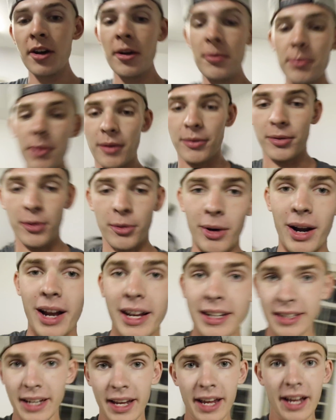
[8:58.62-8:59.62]
But for
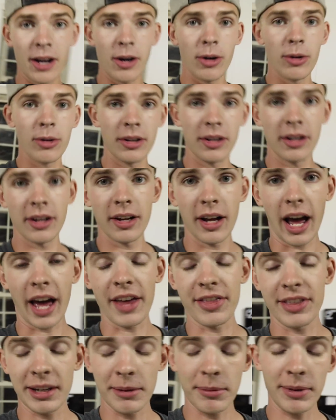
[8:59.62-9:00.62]
right now, I
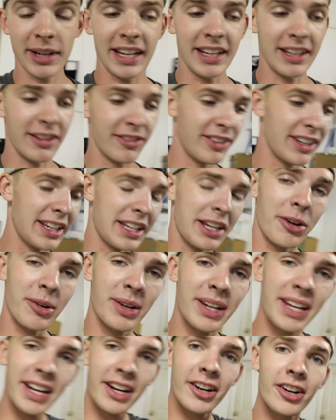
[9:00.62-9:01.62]
think I'm gonna end the video
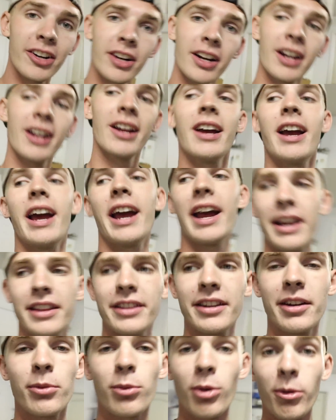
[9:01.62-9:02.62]
here, and
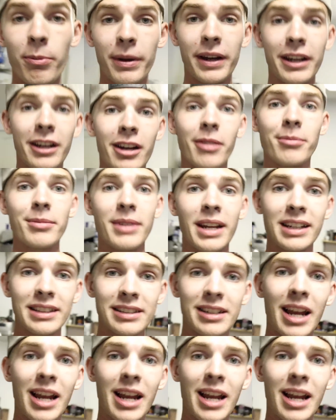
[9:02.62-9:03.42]
then we'll pick up next